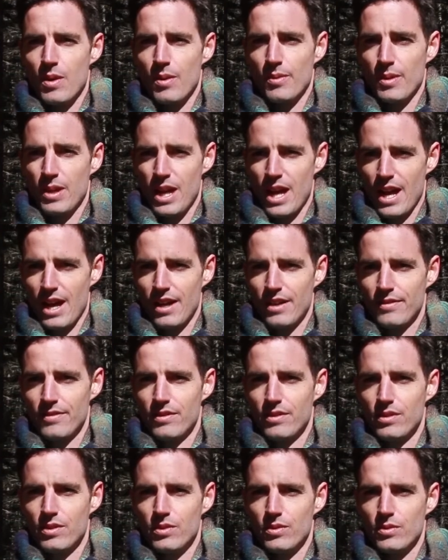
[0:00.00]
what we have,
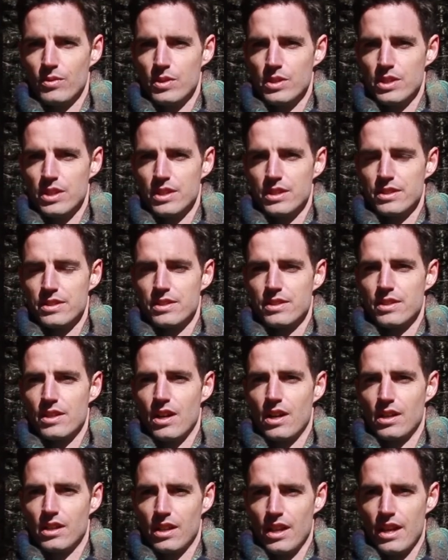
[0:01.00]
which is
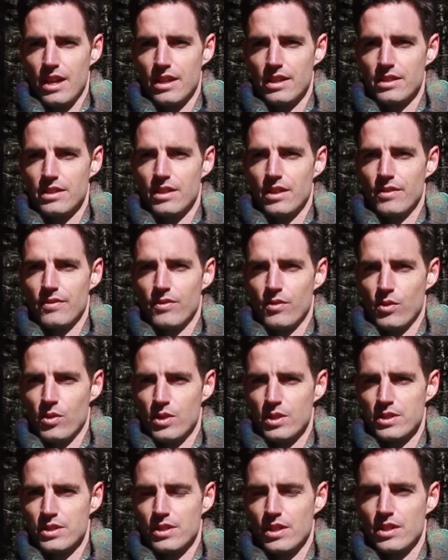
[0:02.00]
our land, our
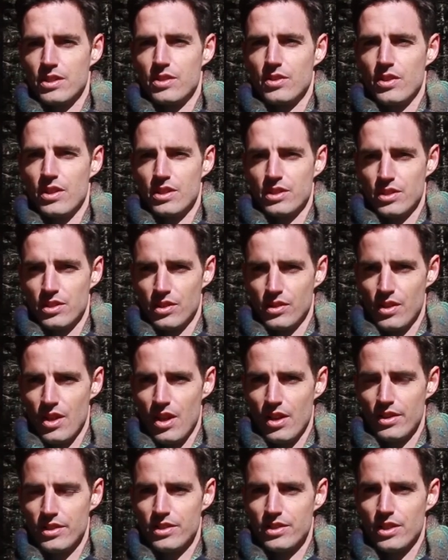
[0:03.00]
forests, our traditional
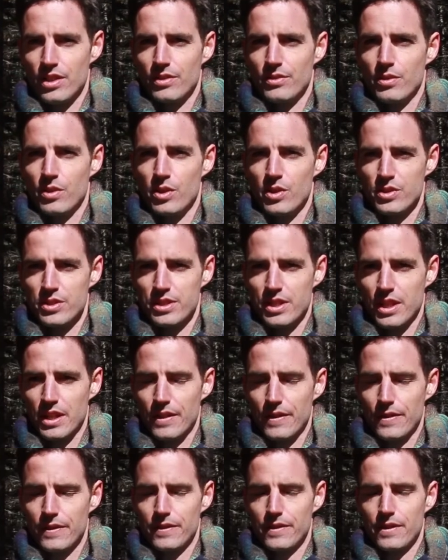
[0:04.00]
knowledge, our rural
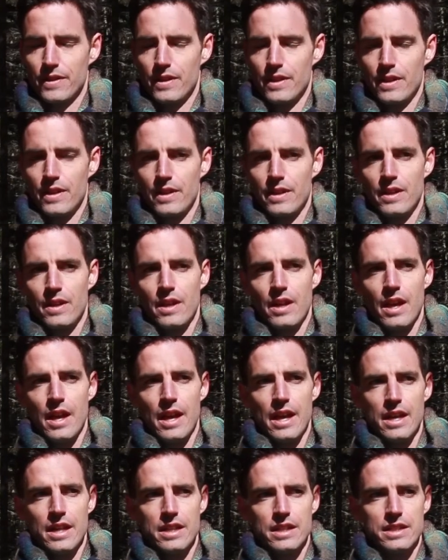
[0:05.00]
skills.
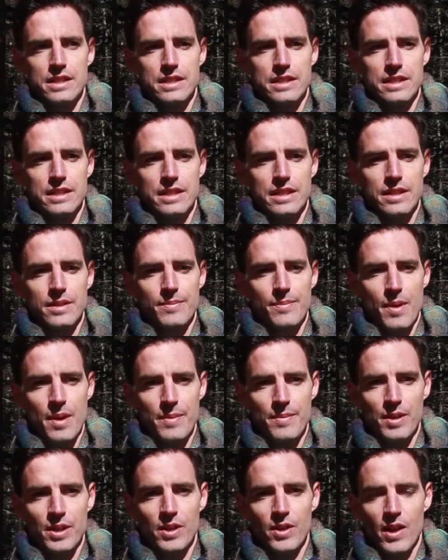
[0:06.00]
And it
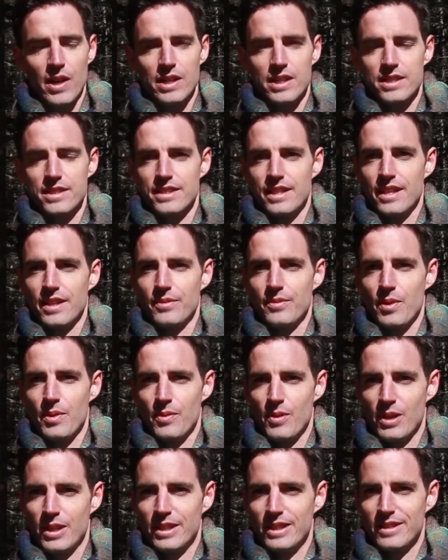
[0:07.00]
may be great to say we
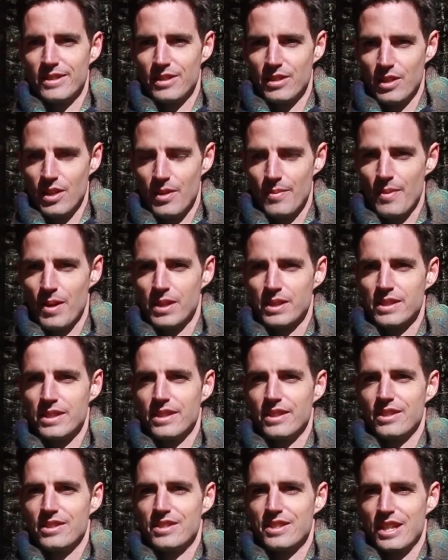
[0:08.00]
want, you know,
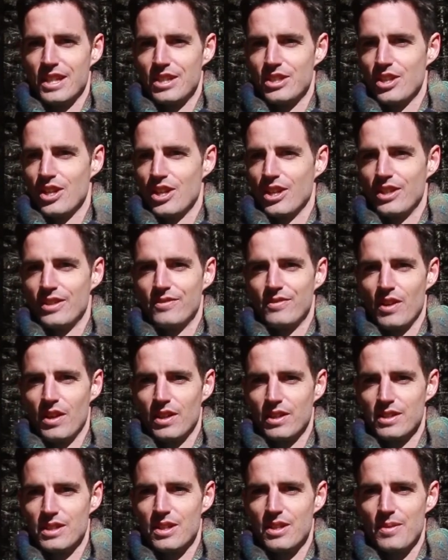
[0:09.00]
Moncton or Saint John or
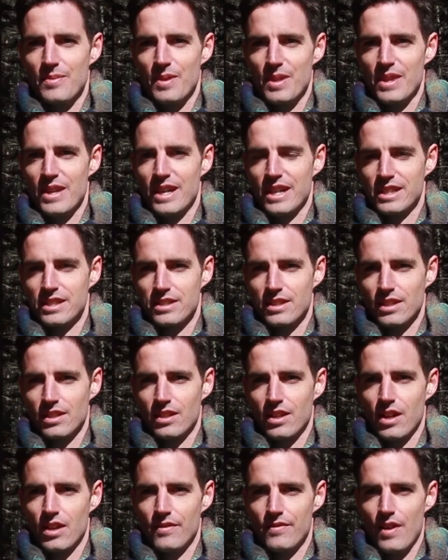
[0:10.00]
Fredericton to be the next
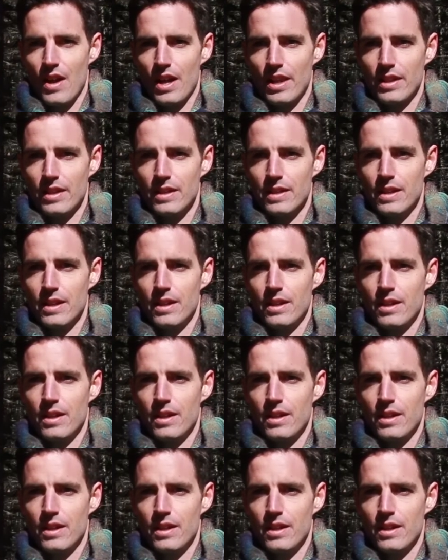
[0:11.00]
Silicon Valley,